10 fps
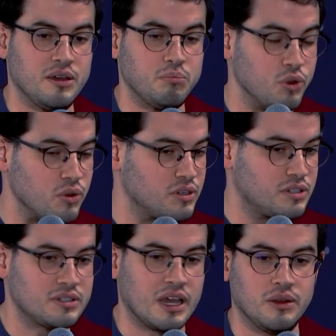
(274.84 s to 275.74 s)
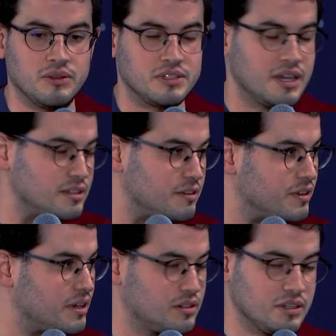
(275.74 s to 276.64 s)
books, along
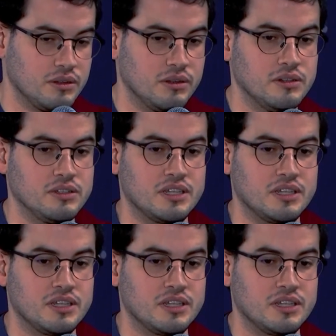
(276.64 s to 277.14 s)
scientific articles,